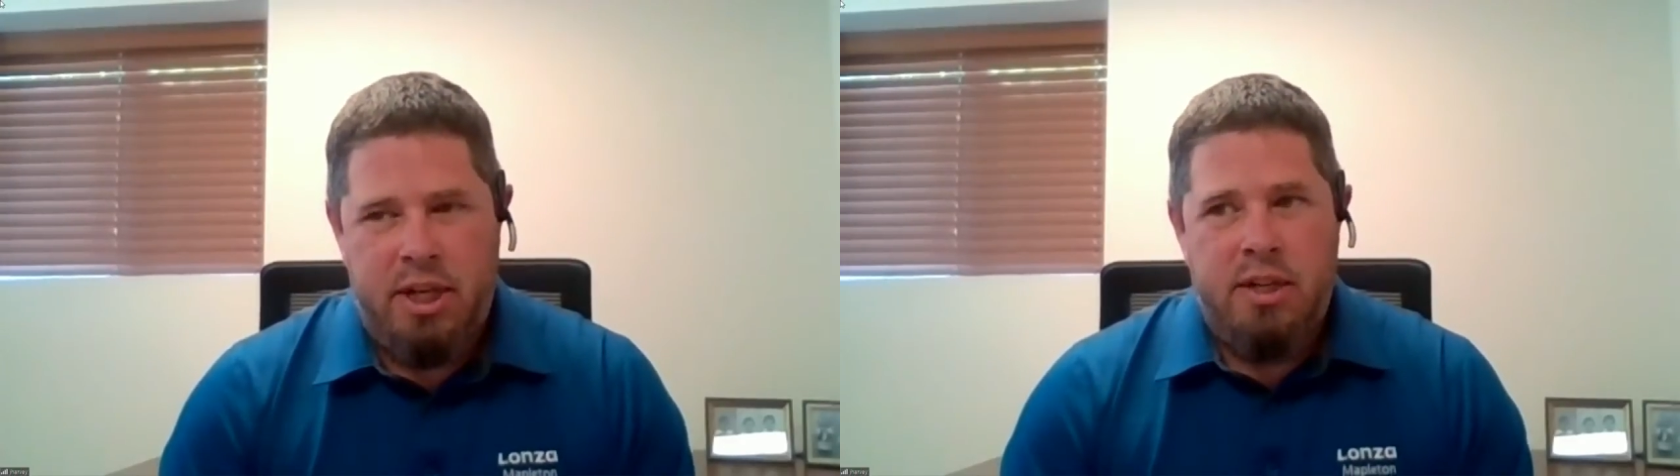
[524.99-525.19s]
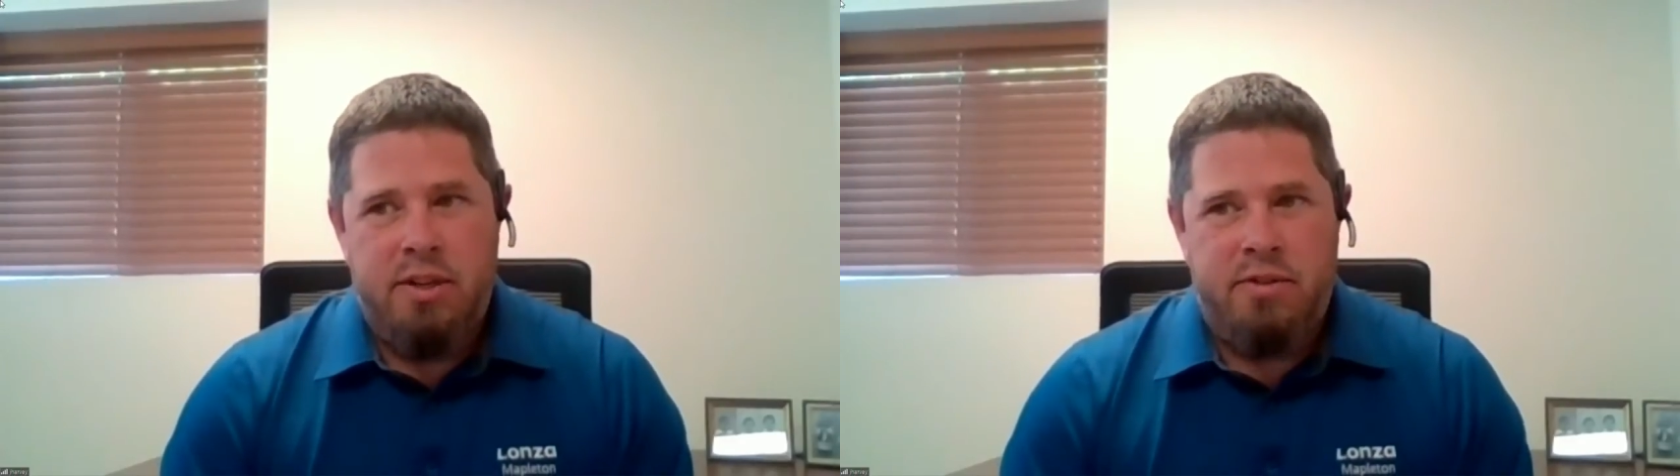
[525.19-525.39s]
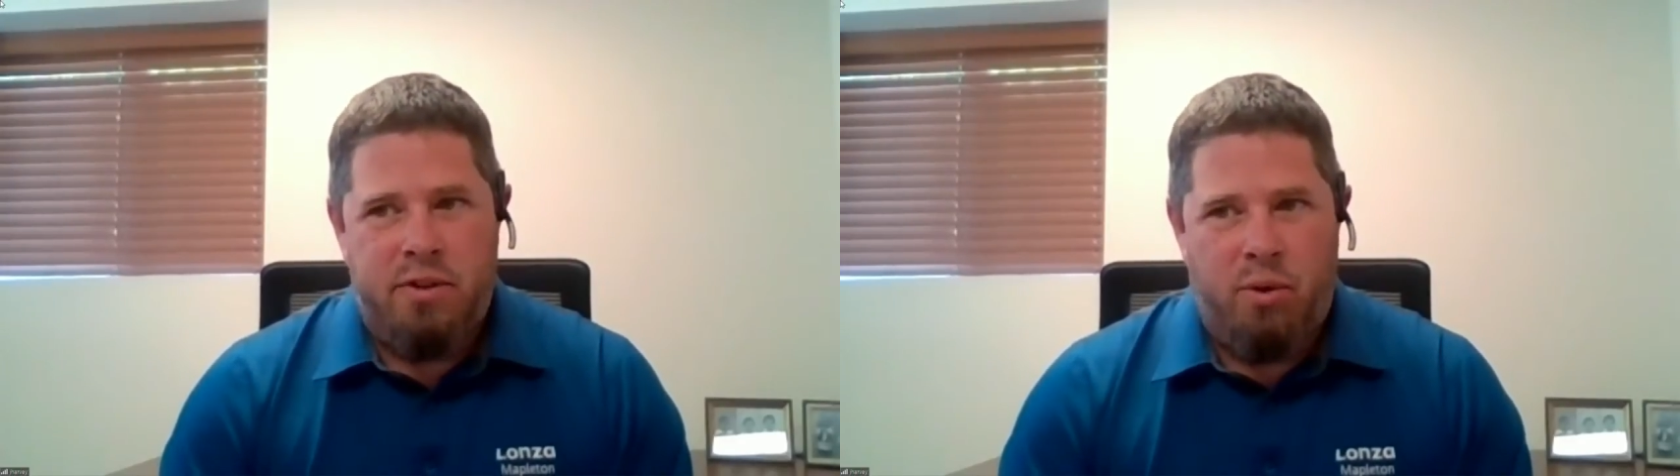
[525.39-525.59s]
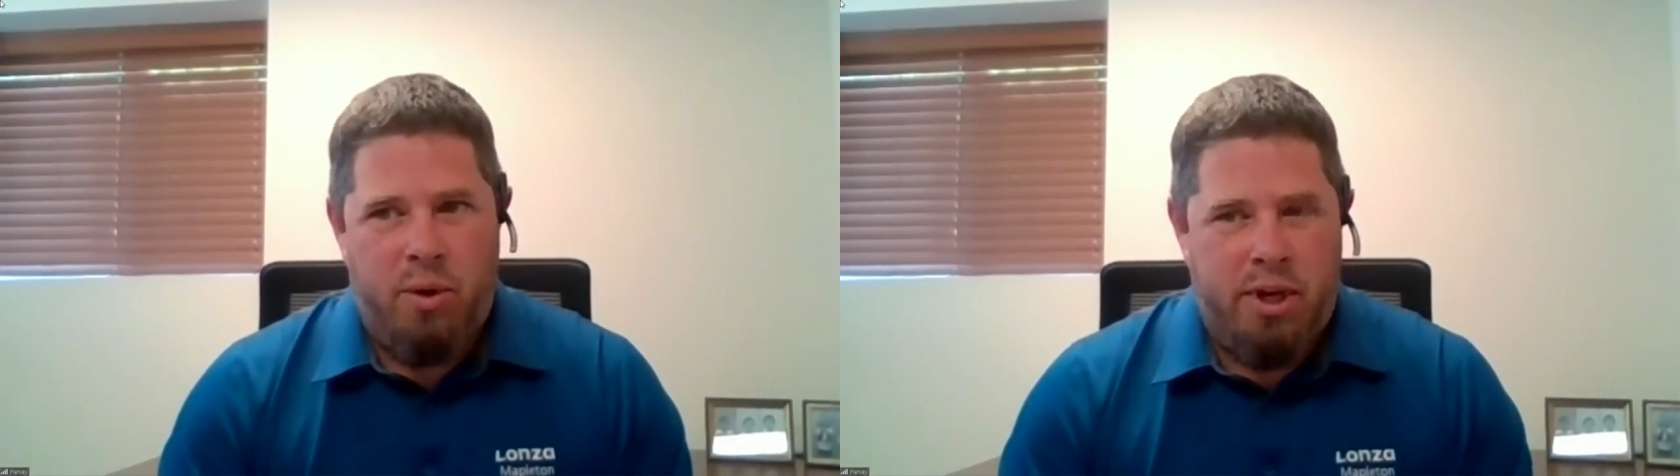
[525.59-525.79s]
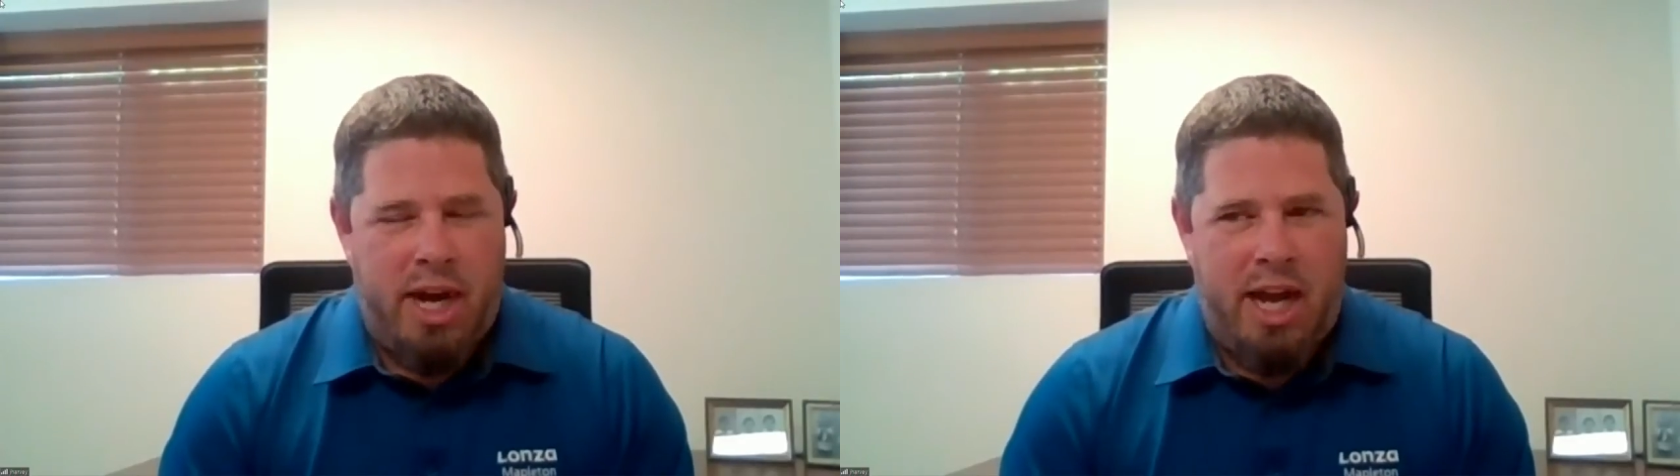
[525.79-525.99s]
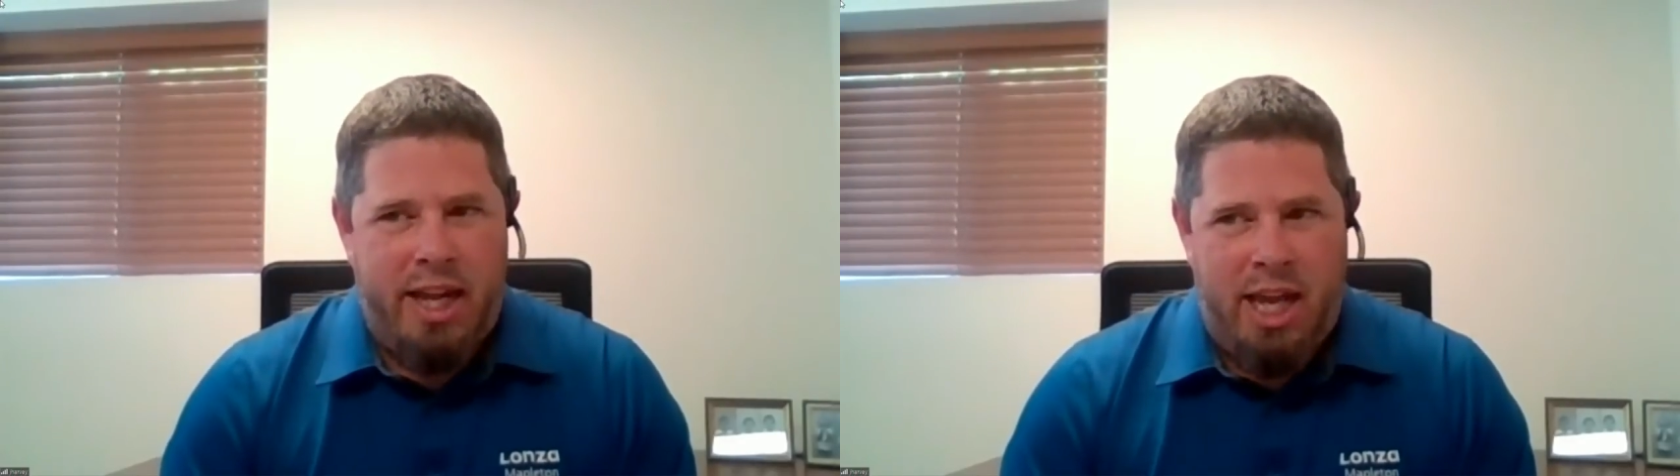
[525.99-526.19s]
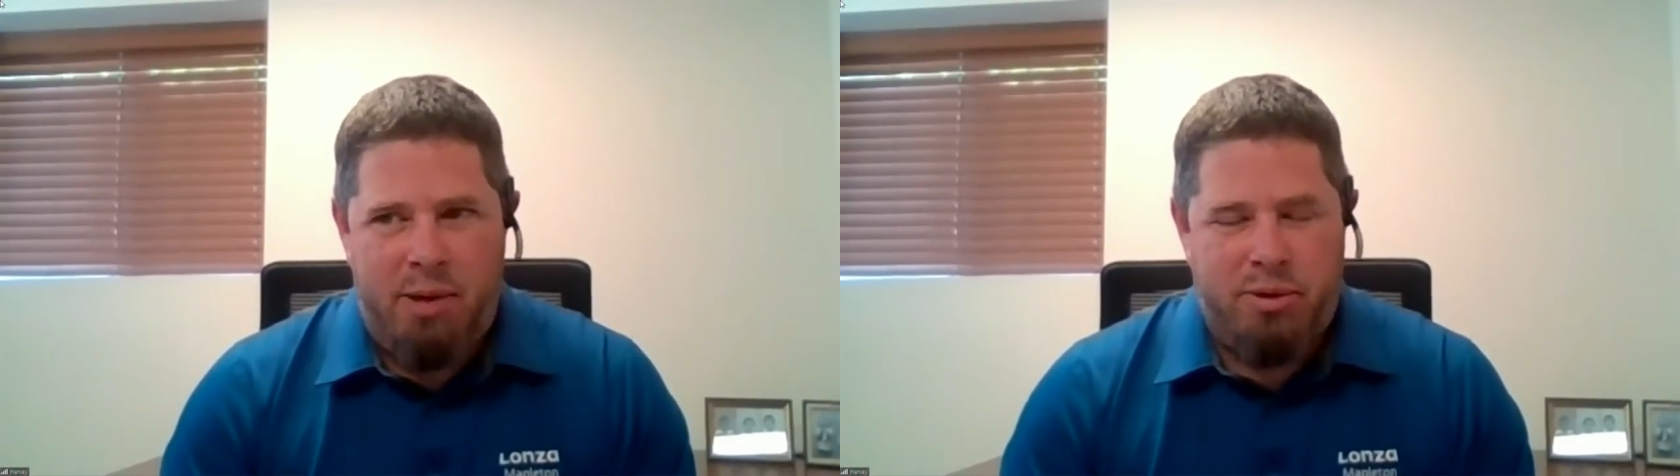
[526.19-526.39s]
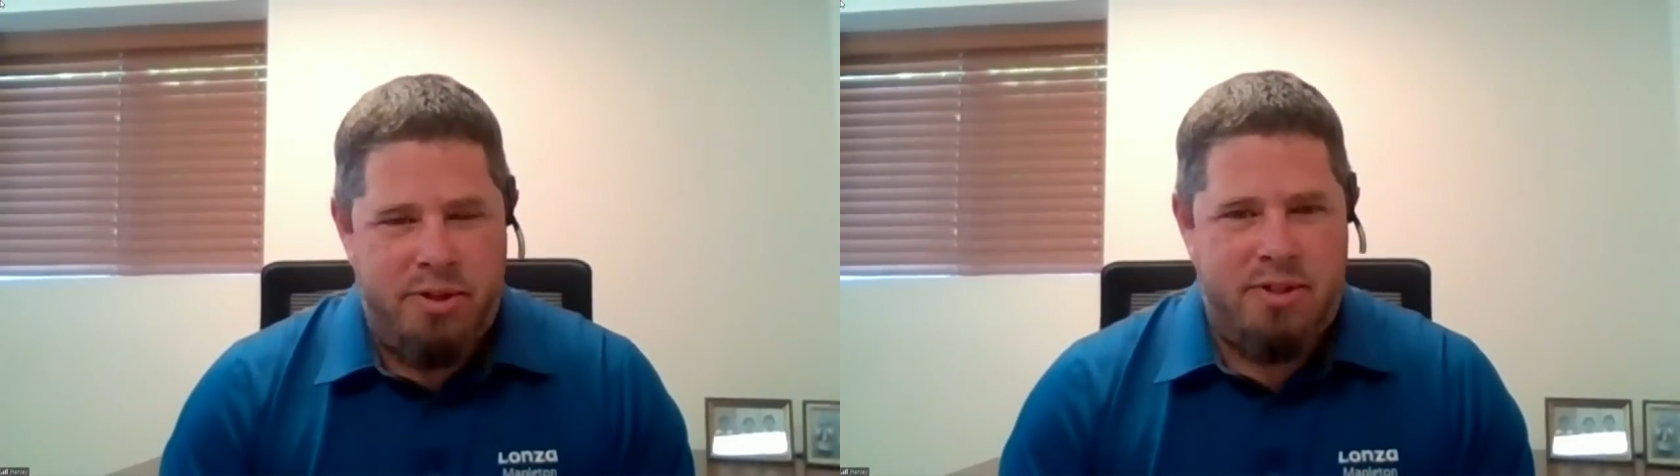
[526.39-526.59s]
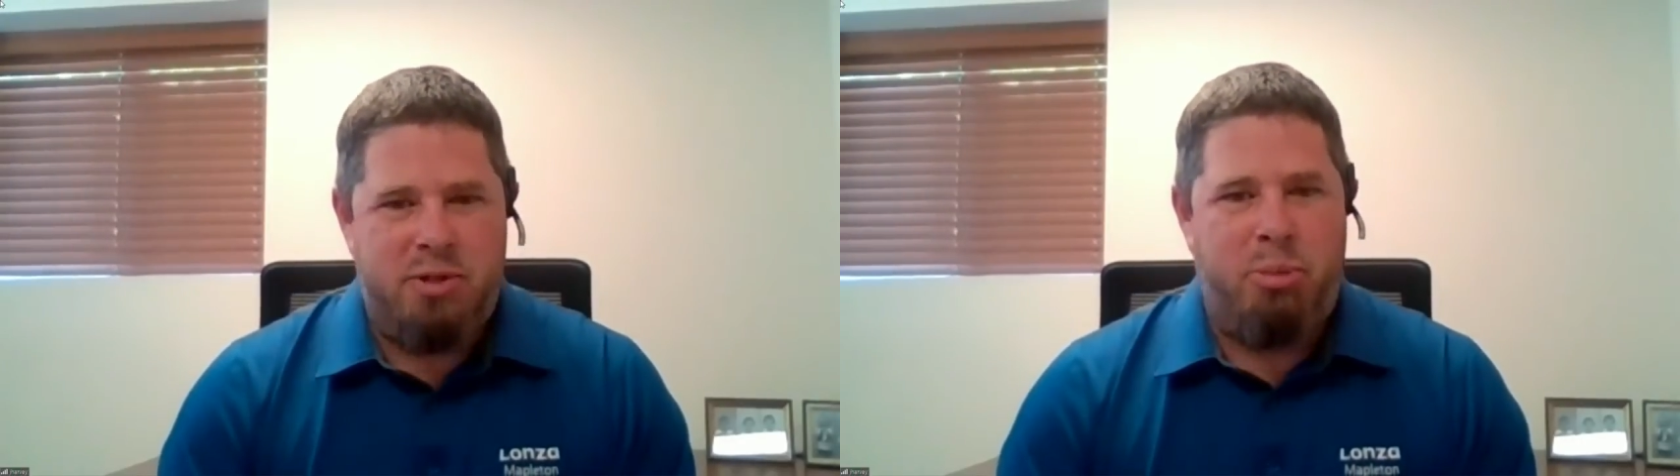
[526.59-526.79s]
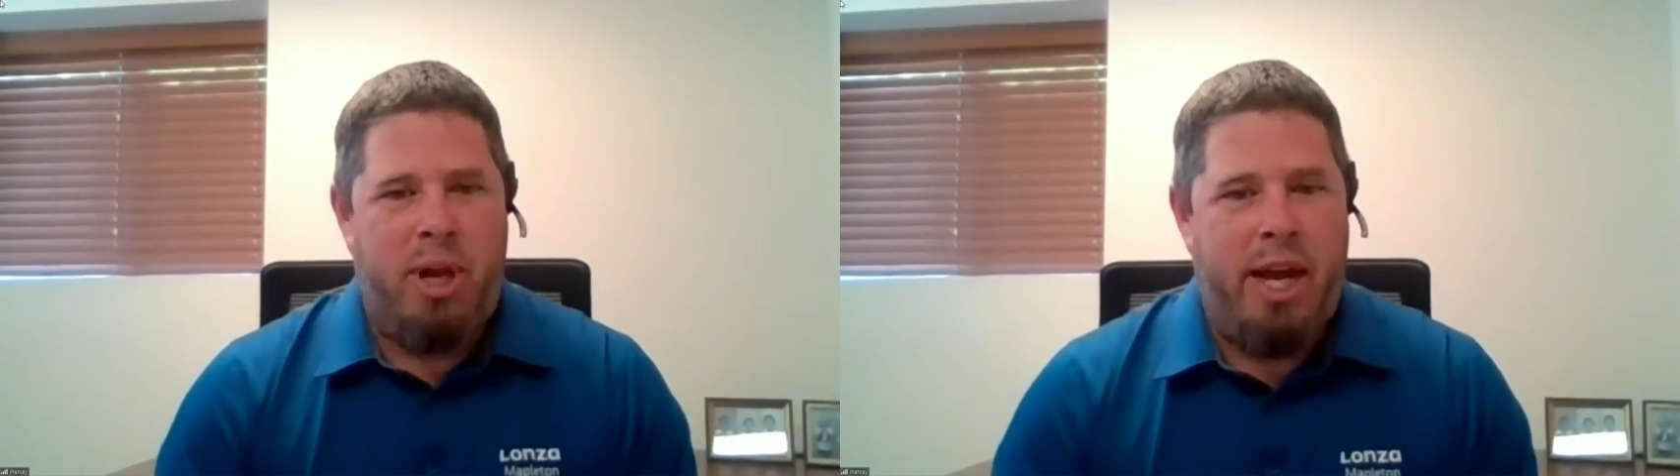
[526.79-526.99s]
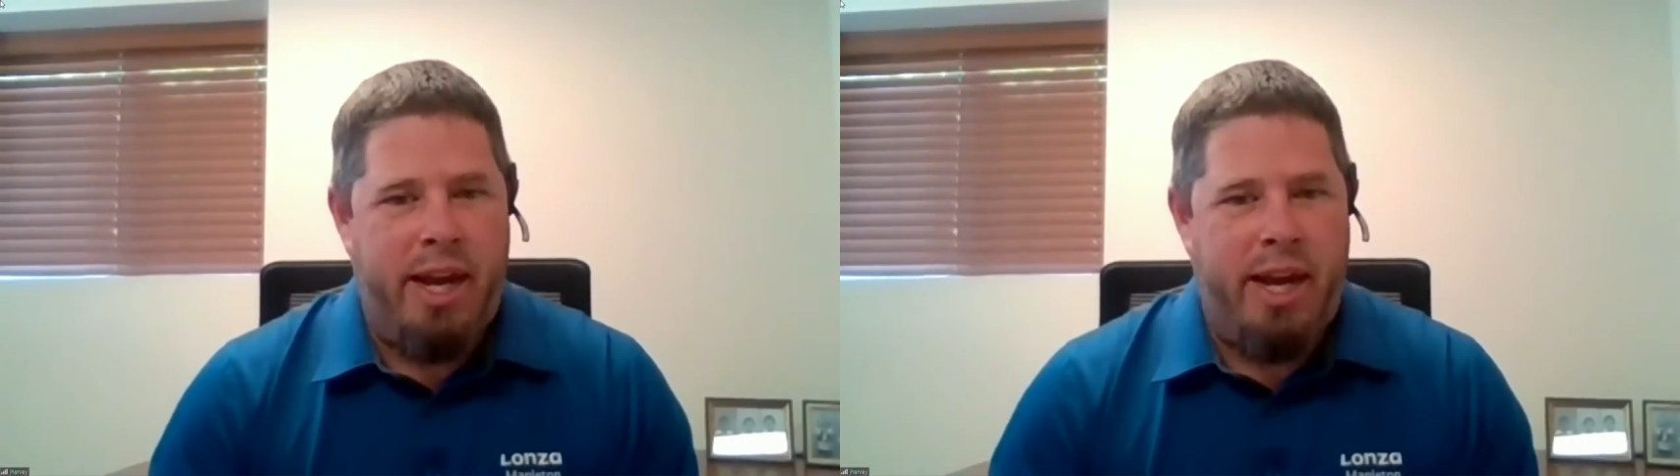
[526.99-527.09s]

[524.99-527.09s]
So we're not able to supply